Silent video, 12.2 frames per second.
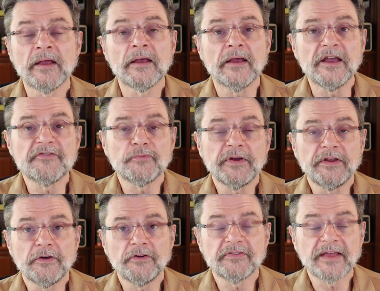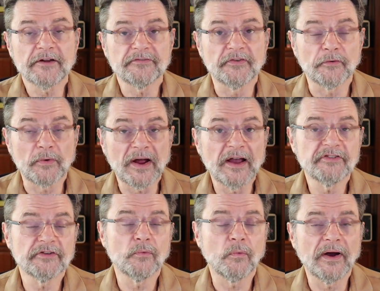if we use that
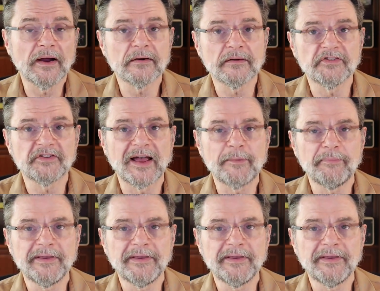Verizon Wireless IP